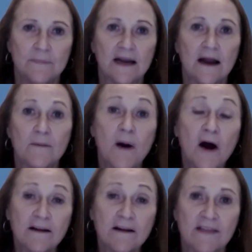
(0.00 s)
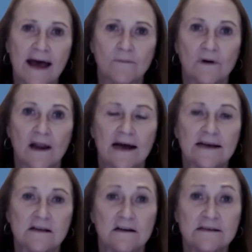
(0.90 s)
But part of that
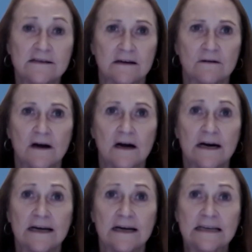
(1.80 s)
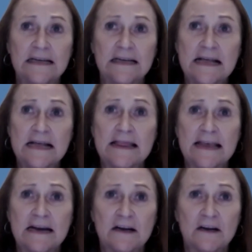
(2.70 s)
relies also on
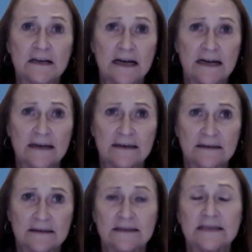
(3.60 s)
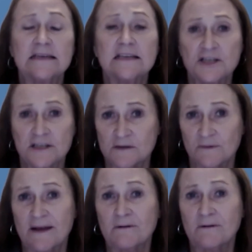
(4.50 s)
their conditions
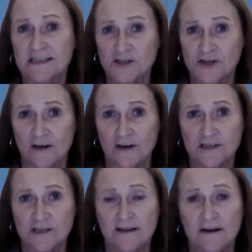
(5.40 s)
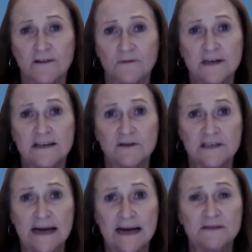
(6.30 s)
when they were discharged. There are 3 different
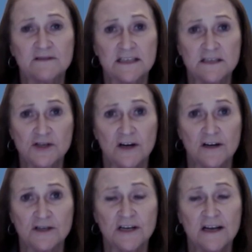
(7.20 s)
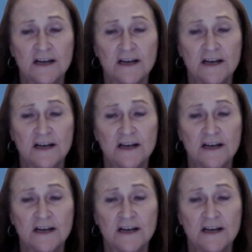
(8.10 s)
types of discharge.